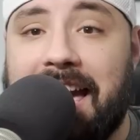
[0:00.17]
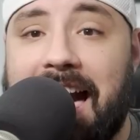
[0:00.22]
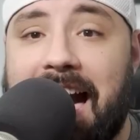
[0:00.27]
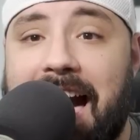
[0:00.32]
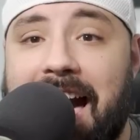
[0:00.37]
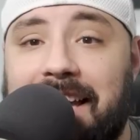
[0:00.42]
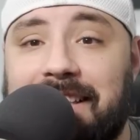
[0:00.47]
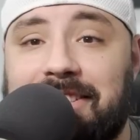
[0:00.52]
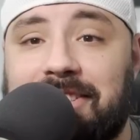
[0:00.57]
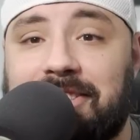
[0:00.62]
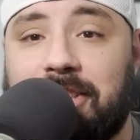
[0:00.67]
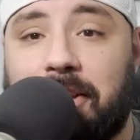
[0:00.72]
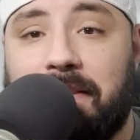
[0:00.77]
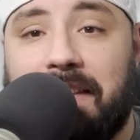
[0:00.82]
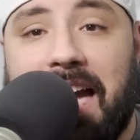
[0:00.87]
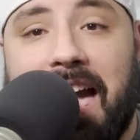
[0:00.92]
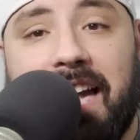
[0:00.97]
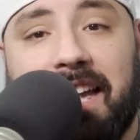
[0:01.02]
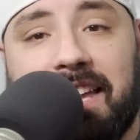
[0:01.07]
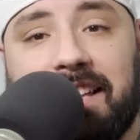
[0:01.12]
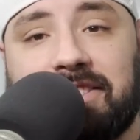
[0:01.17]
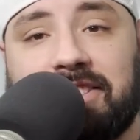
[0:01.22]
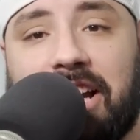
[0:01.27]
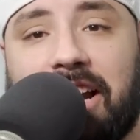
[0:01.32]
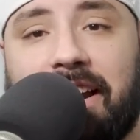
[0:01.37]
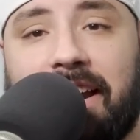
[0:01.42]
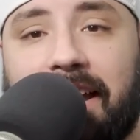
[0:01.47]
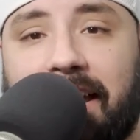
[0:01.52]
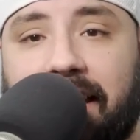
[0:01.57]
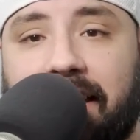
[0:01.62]
guys, so the Yankees
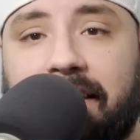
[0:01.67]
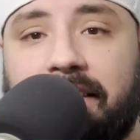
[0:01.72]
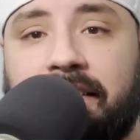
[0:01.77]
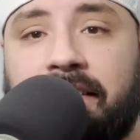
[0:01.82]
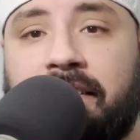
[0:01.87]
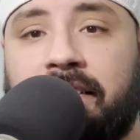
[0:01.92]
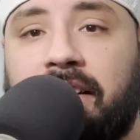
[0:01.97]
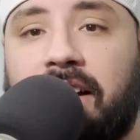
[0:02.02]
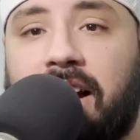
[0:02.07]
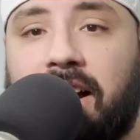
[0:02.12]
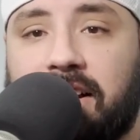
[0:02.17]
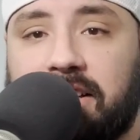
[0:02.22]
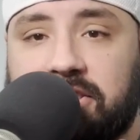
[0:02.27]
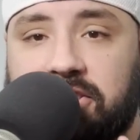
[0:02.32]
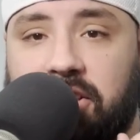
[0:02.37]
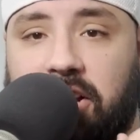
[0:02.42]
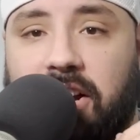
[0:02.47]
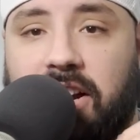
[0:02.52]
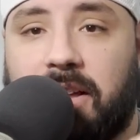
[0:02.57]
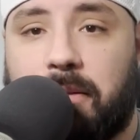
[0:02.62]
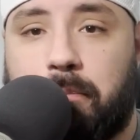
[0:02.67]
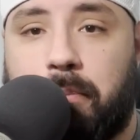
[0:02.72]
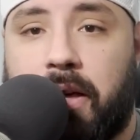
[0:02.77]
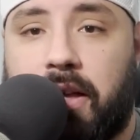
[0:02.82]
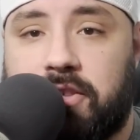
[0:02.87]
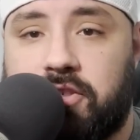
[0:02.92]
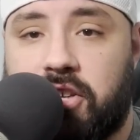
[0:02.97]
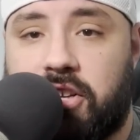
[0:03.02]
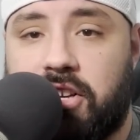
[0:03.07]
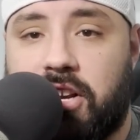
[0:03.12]
are in on a starting
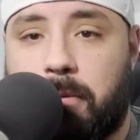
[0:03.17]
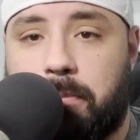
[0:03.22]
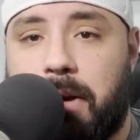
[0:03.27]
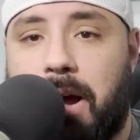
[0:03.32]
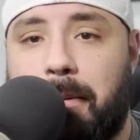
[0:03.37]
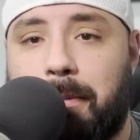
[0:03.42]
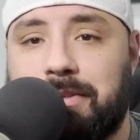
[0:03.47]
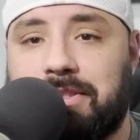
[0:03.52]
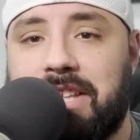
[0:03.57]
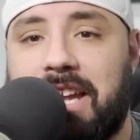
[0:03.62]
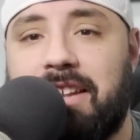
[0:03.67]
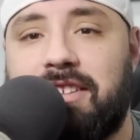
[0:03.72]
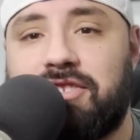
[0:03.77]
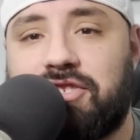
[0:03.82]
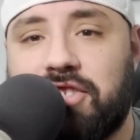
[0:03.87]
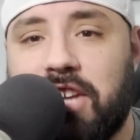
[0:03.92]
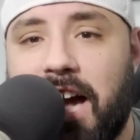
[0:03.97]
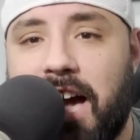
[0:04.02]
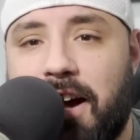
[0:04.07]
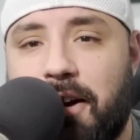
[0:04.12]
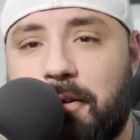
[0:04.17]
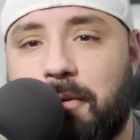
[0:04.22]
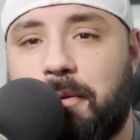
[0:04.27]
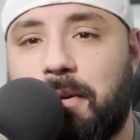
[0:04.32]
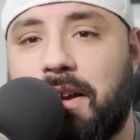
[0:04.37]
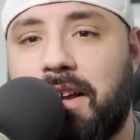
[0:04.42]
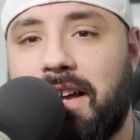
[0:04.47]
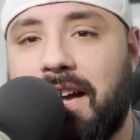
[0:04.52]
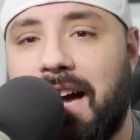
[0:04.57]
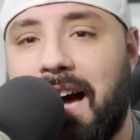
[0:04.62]
pitcher, and you're probably saying, Joe,
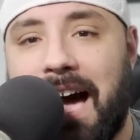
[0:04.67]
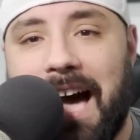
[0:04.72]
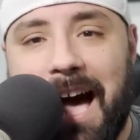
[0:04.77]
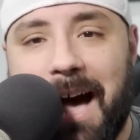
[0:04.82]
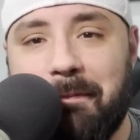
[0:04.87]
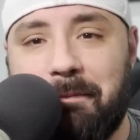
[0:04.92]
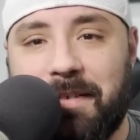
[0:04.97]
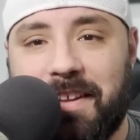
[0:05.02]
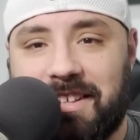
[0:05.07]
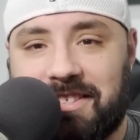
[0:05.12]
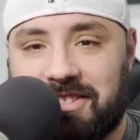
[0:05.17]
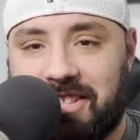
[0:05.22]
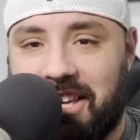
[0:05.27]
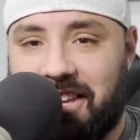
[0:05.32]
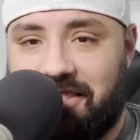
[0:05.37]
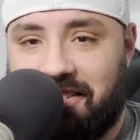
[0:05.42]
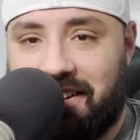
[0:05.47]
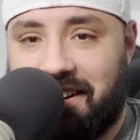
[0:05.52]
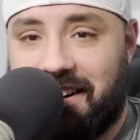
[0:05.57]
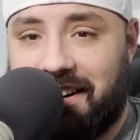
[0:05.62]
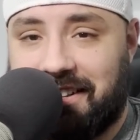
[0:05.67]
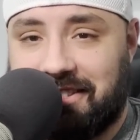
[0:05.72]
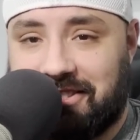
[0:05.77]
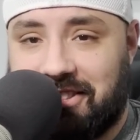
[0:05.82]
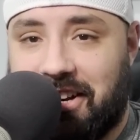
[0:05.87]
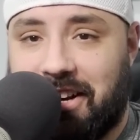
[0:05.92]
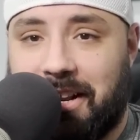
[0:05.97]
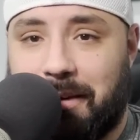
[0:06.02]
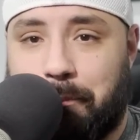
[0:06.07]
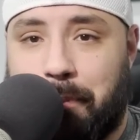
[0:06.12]
obviously they're in on a
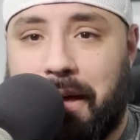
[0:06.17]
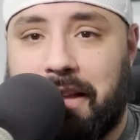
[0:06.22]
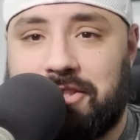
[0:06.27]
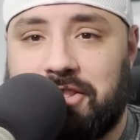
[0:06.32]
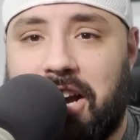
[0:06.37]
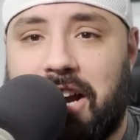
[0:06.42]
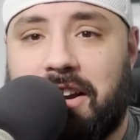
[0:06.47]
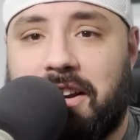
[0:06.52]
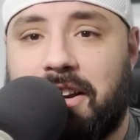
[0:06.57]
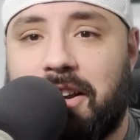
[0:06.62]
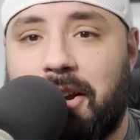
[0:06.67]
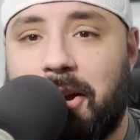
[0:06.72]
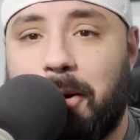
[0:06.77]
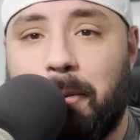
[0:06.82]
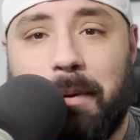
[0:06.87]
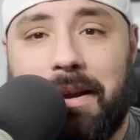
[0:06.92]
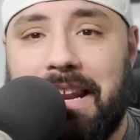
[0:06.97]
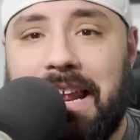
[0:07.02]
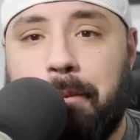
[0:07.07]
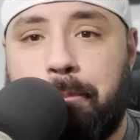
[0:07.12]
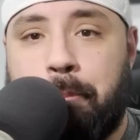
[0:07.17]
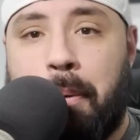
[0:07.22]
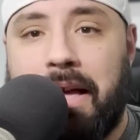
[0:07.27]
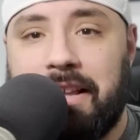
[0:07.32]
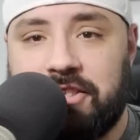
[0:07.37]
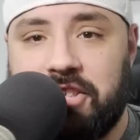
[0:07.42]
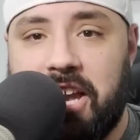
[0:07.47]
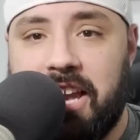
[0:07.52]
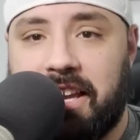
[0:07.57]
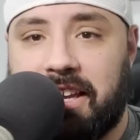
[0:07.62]
starting pitcher. We need
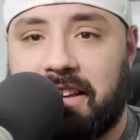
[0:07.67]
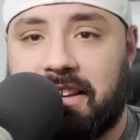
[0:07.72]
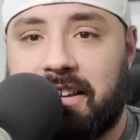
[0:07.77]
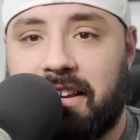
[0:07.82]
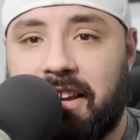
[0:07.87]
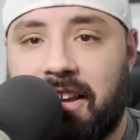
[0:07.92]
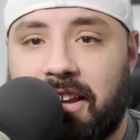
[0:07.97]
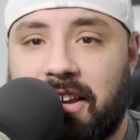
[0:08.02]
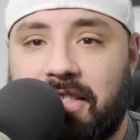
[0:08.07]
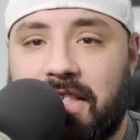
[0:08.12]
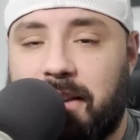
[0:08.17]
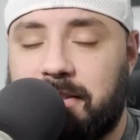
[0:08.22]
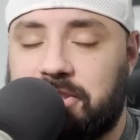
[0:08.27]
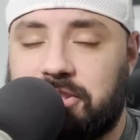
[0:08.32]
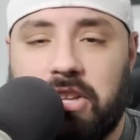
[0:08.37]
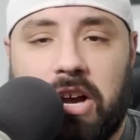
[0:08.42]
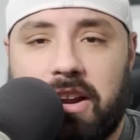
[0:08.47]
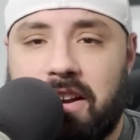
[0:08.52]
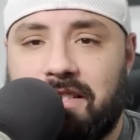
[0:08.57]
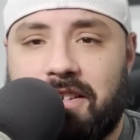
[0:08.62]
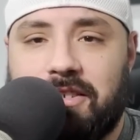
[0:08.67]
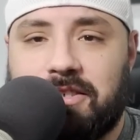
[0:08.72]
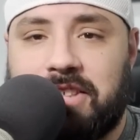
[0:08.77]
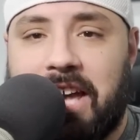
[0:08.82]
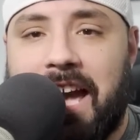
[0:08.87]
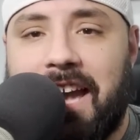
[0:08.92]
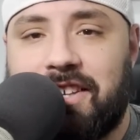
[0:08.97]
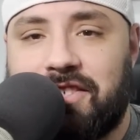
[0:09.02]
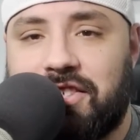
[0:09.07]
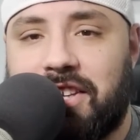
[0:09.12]
pitching. The starting
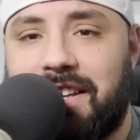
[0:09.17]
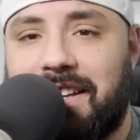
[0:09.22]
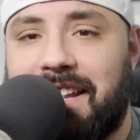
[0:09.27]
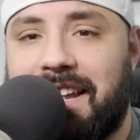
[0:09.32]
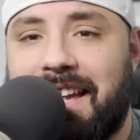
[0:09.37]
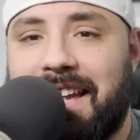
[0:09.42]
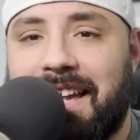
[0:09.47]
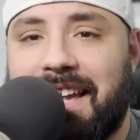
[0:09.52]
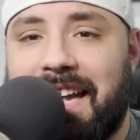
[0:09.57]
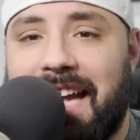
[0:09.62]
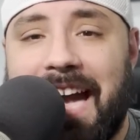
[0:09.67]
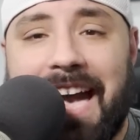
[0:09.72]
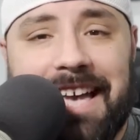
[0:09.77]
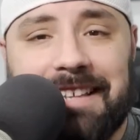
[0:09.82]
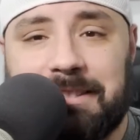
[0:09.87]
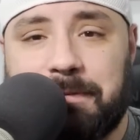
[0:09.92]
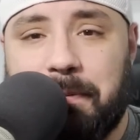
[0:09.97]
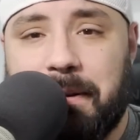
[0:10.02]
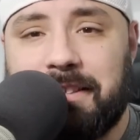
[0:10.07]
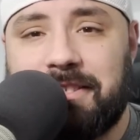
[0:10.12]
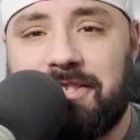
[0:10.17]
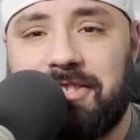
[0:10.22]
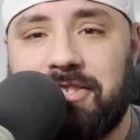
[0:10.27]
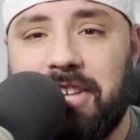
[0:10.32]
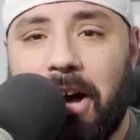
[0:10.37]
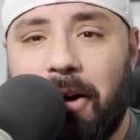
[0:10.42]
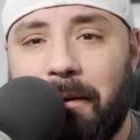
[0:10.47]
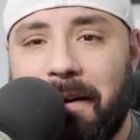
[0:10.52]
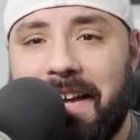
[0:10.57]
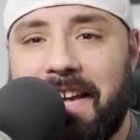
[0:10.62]
rotation has been so
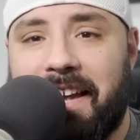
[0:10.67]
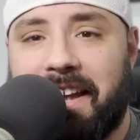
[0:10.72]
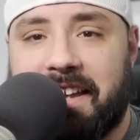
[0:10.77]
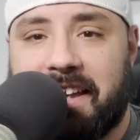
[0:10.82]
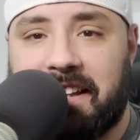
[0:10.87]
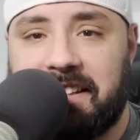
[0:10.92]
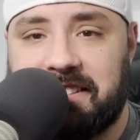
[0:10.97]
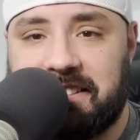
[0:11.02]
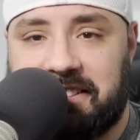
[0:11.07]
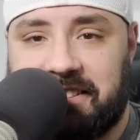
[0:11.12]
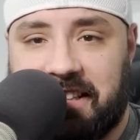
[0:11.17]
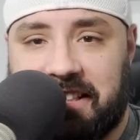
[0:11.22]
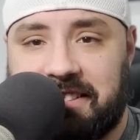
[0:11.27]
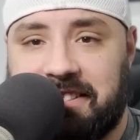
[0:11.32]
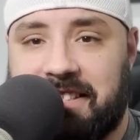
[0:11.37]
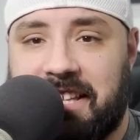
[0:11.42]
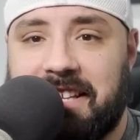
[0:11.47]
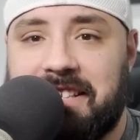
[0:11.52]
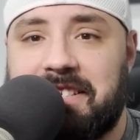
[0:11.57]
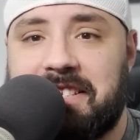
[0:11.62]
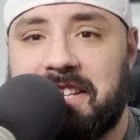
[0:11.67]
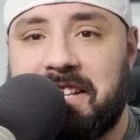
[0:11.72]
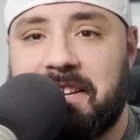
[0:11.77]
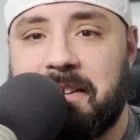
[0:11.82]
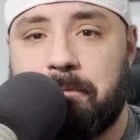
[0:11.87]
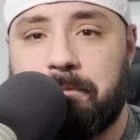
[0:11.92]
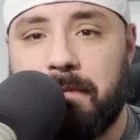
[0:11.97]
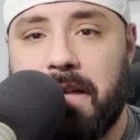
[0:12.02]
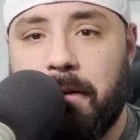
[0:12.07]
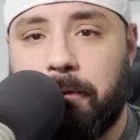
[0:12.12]
inconsistent.
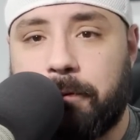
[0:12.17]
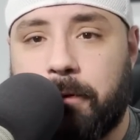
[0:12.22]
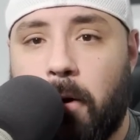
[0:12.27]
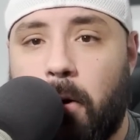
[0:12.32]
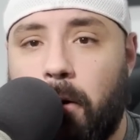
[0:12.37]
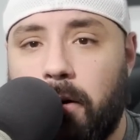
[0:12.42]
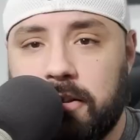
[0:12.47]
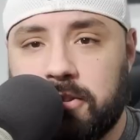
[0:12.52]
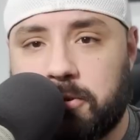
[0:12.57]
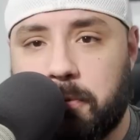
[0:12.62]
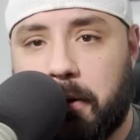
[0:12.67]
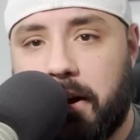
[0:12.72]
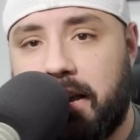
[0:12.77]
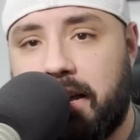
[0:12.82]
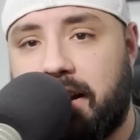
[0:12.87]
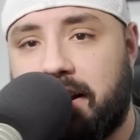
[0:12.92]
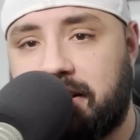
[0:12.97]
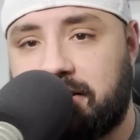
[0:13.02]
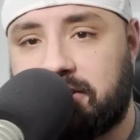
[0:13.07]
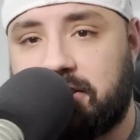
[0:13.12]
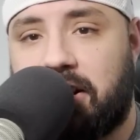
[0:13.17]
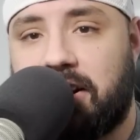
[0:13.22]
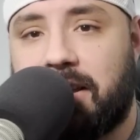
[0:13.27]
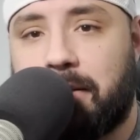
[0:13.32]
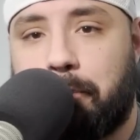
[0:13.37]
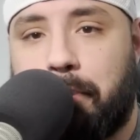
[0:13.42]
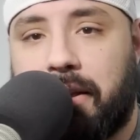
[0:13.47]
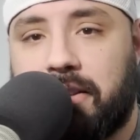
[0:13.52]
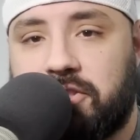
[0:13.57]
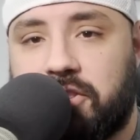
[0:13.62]
Of course we're in on a
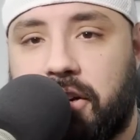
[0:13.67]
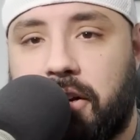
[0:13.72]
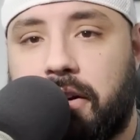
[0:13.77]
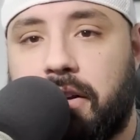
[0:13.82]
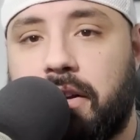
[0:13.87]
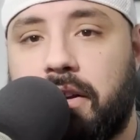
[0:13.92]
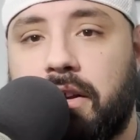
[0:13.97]
starting pitcher.